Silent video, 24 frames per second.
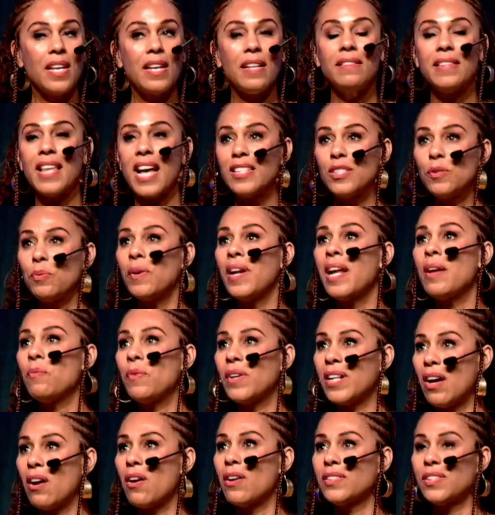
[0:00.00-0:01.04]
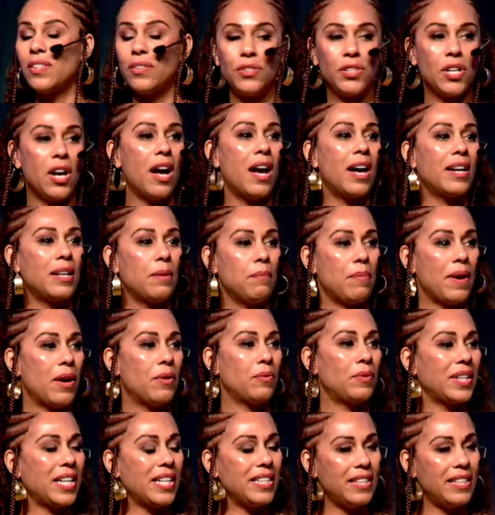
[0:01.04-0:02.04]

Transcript: That's what I want to also talk about when I